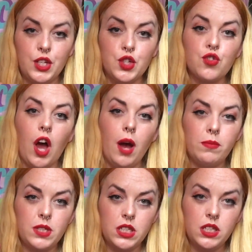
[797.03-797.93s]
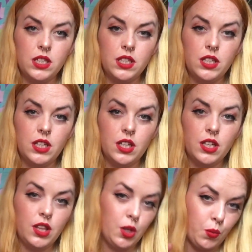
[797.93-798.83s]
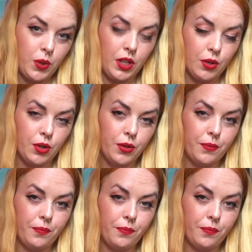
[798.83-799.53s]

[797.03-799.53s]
dropped the wheel